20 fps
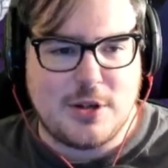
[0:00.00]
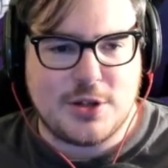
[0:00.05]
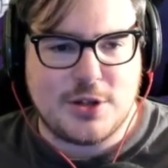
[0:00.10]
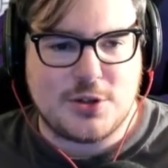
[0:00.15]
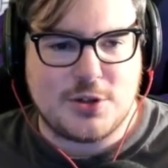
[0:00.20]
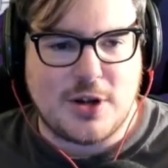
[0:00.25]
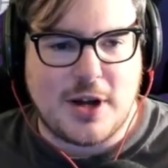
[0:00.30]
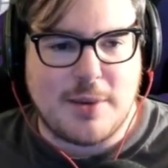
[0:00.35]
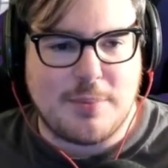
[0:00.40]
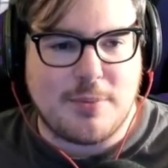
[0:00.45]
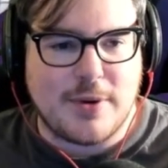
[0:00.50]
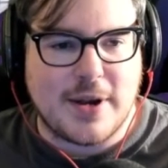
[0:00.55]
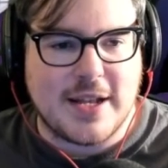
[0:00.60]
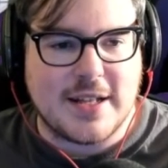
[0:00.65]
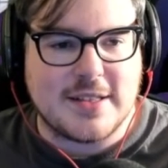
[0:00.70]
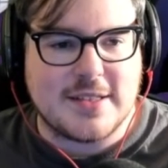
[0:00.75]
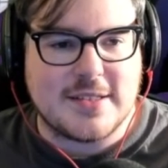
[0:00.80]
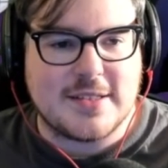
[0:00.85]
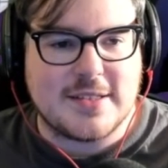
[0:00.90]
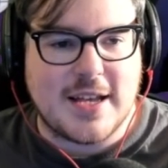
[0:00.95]
drop
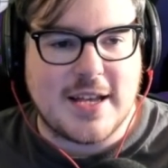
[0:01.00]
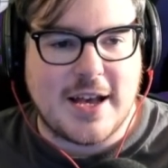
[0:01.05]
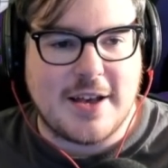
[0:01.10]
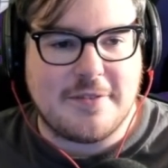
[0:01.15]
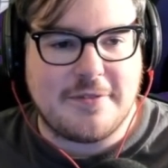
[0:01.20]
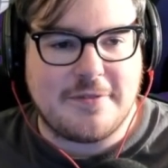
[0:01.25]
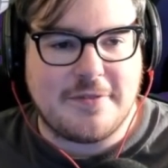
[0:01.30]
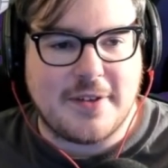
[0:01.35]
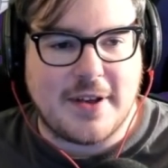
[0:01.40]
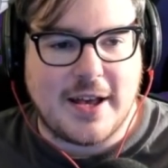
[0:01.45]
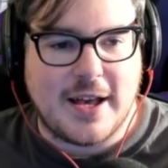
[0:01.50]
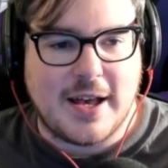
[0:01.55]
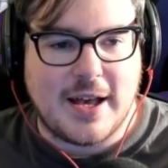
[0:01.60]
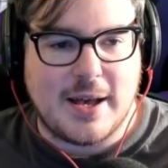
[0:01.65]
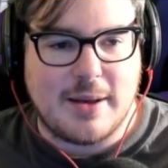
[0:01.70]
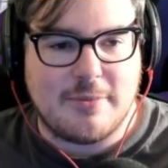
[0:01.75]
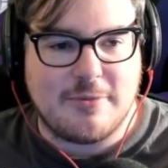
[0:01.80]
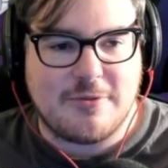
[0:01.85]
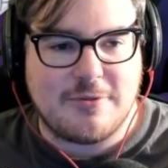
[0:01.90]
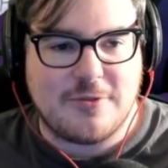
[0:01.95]
rate stuff.
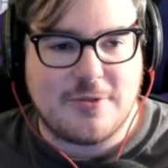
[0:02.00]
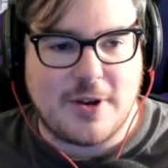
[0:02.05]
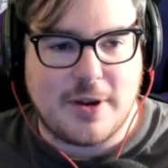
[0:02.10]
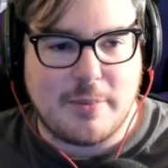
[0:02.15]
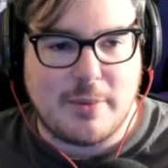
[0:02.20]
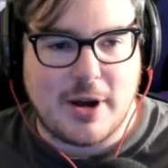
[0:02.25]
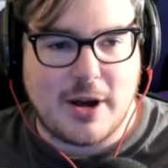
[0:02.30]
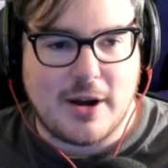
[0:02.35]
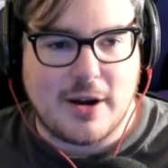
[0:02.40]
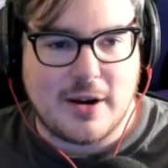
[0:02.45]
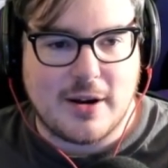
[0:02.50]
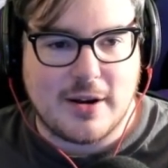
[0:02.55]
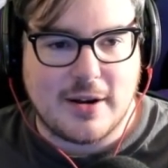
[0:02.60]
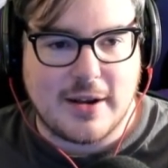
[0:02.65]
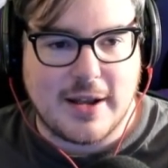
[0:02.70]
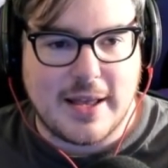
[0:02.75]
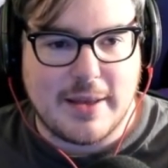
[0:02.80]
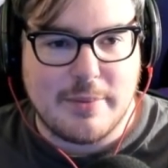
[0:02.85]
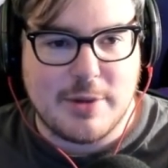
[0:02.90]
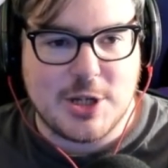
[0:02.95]
From our
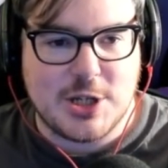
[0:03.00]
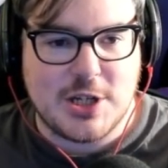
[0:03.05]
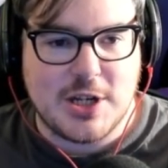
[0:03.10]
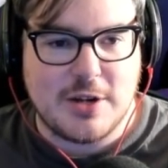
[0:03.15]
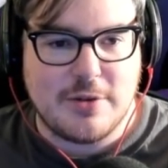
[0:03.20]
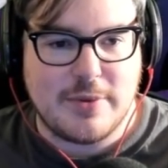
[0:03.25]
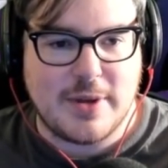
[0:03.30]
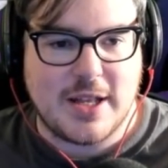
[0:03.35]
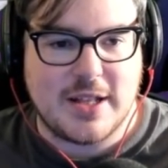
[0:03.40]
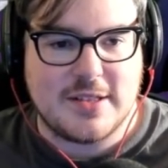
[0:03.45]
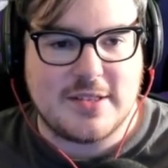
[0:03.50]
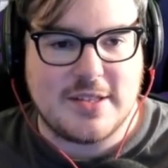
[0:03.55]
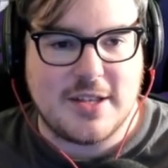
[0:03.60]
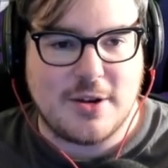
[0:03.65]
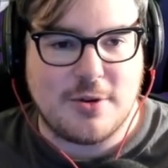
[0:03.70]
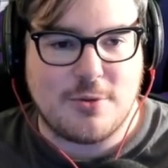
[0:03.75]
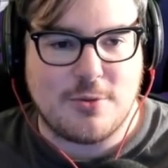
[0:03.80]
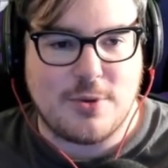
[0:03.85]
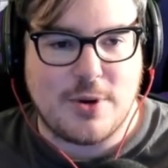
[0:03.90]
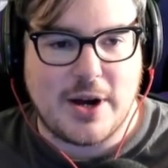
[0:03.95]
image here, we can see
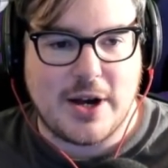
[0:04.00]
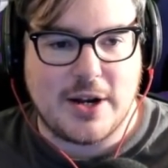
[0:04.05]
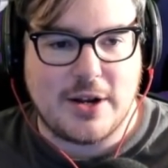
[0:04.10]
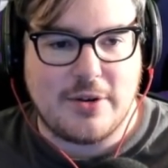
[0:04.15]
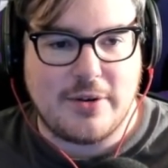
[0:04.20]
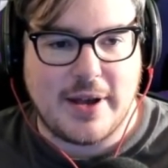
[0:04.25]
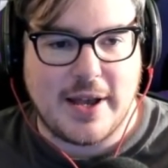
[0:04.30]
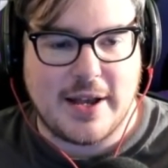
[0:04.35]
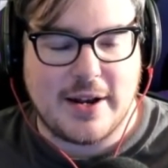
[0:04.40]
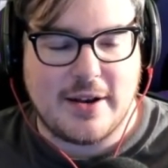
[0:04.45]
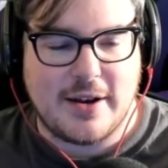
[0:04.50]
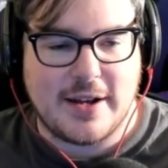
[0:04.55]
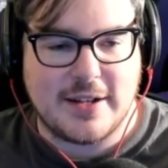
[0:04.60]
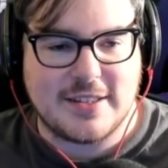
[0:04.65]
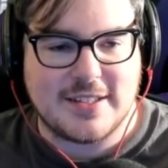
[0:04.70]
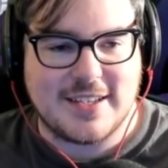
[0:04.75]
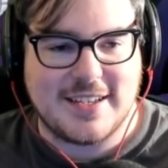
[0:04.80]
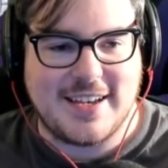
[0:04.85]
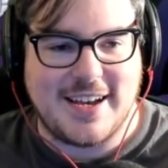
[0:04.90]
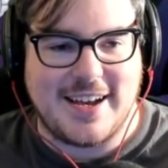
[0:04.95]
Herado, Andenot,
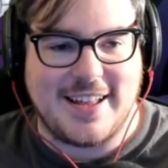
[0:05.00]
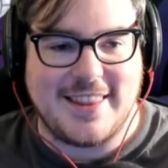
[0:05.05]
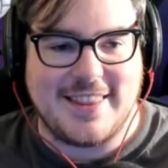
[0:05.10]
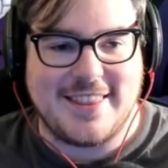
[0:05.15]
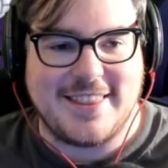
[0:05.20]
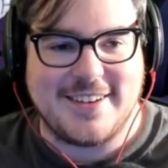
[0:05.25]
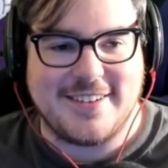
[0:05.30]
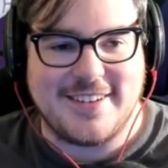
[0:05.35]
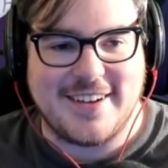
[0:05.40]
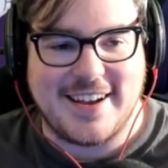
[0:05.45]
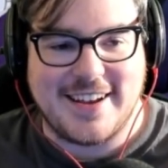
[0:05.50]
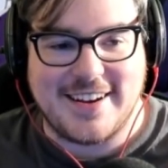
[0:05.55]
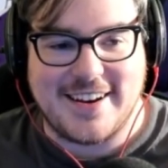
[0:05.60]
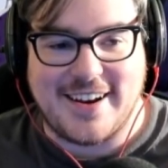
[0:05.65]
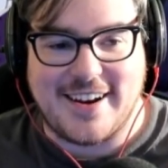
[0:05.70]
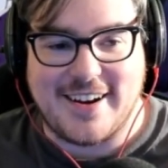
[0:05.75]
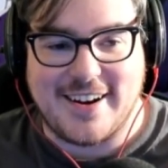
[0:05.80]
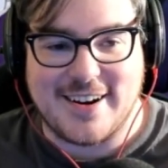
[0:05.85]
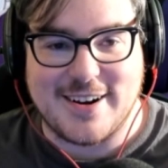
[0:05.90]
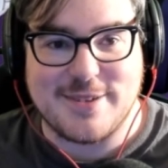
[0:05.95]
Gunther, and
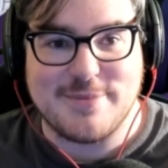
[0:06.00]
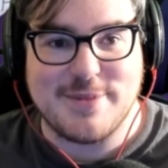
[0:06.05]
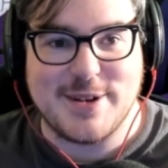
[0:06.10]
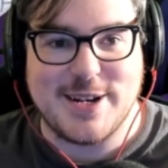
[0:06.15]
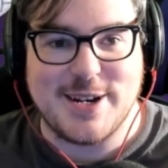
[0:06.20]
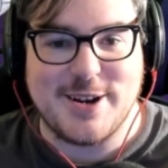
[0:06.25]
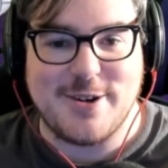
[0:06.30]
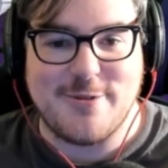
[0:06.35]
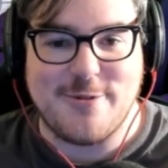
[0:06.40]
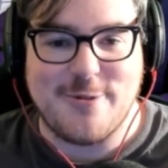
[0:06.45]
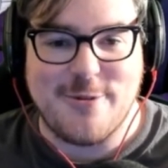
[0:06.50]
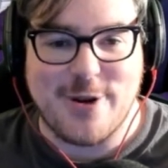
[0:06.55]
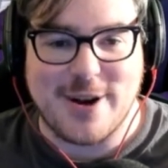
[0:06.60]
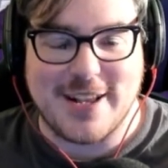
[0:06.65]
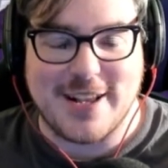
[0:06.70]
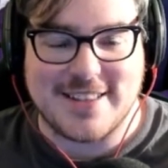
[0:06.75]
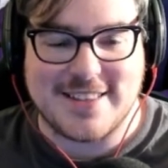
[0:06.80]
Armin. What a